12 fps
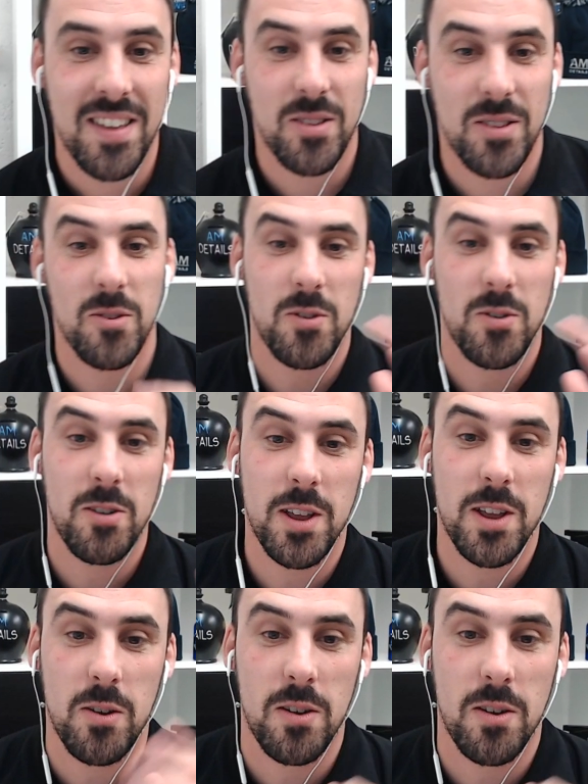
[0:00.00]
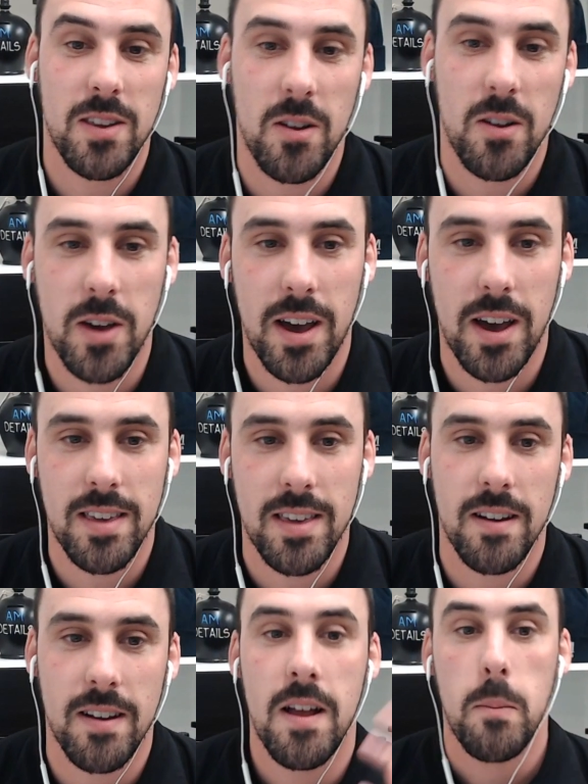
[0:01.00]
So it's really cool to see all you guys
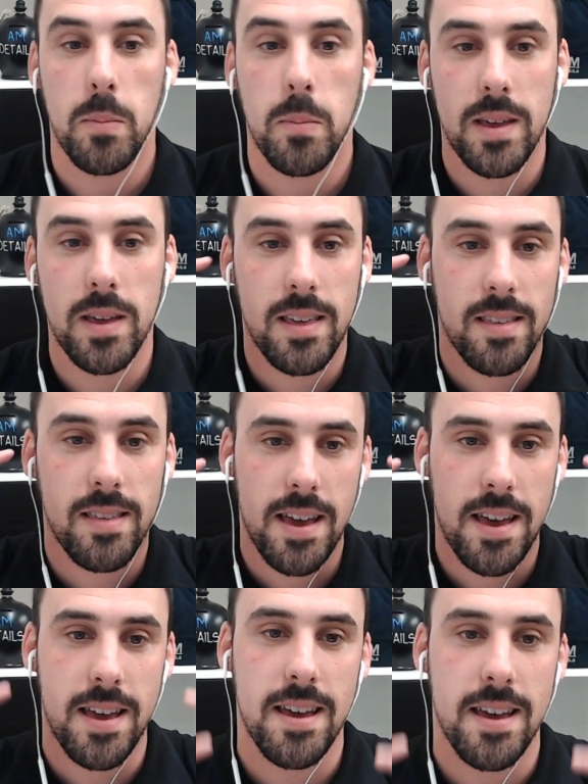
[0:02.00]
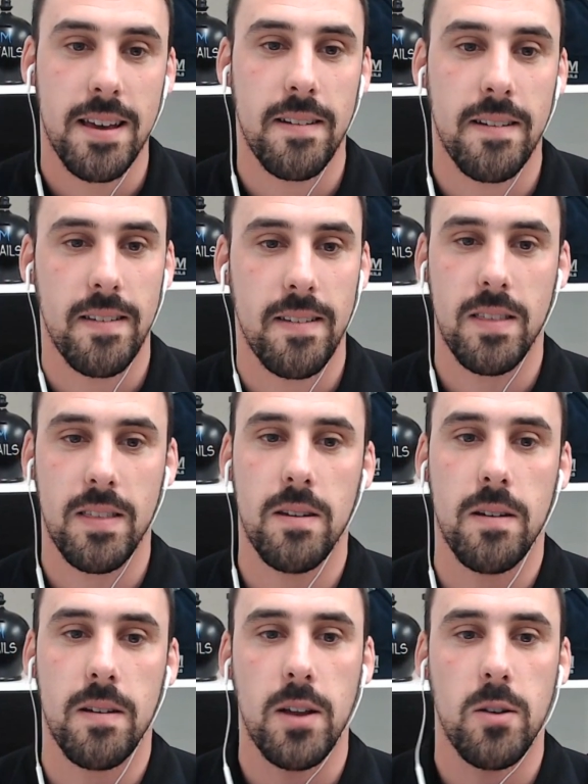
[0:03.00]
here. Please, I
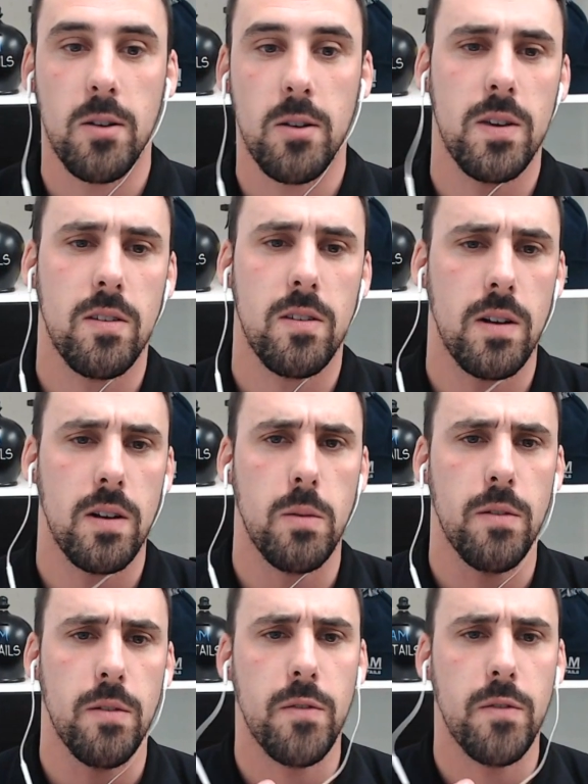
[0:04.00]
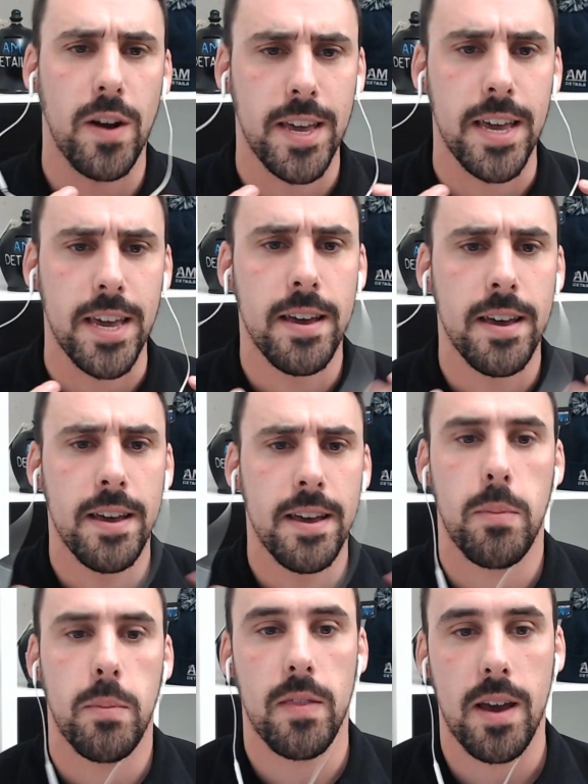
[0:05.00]
know these are a little bit funky,
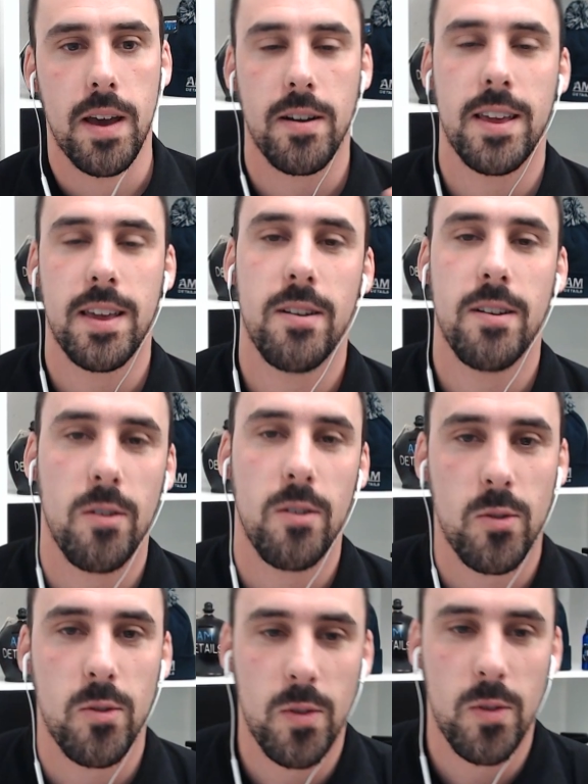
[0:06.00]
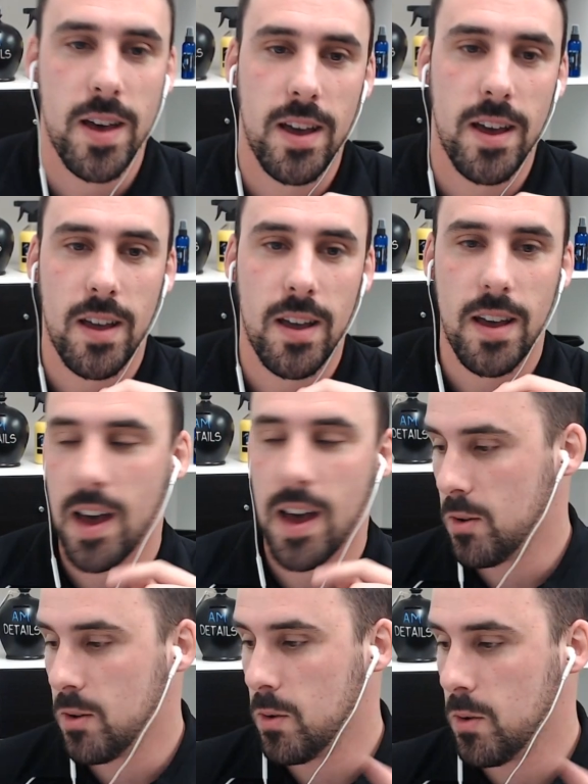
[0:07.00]
but they are here so that
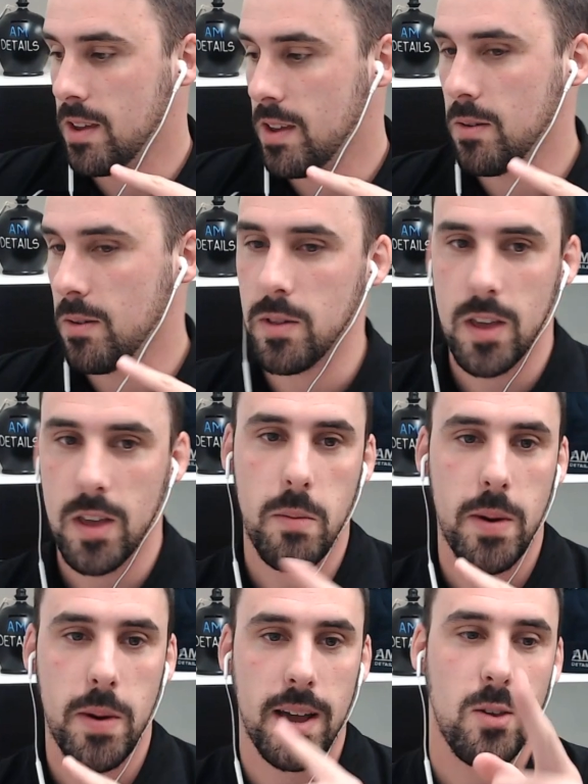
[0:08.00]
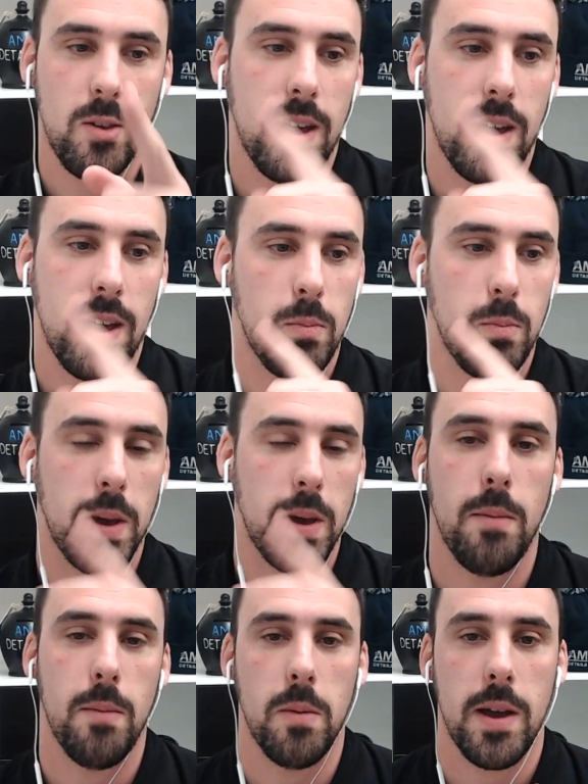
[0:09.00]
I don't hear what's coming back and you guys pick it
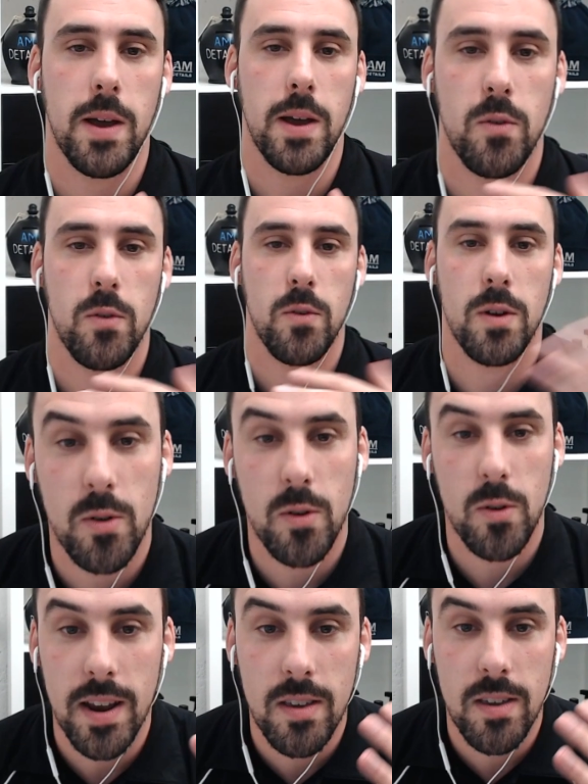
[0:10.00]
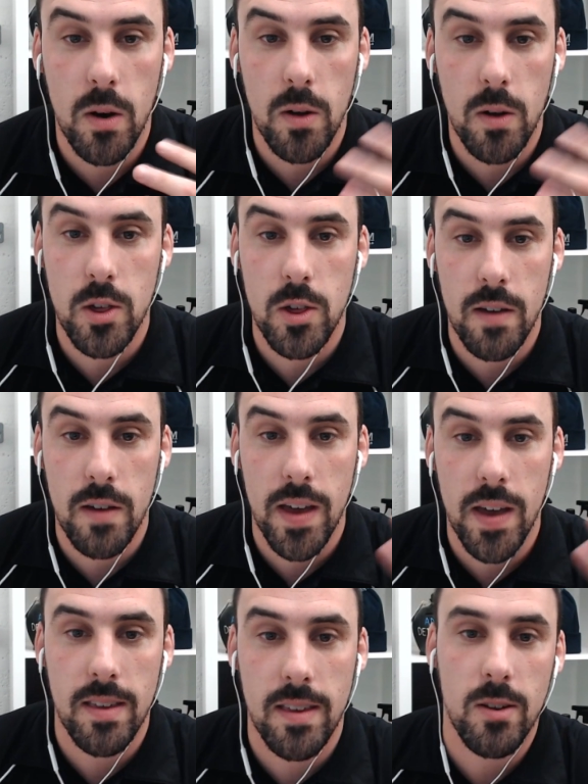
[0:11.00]
up on the microphone. It's so great to see you all.
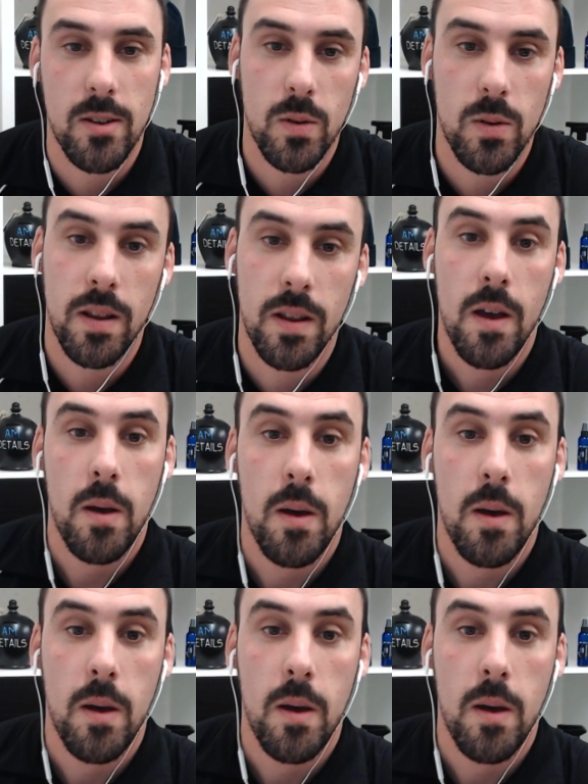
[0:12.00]
DJFS, how you doing?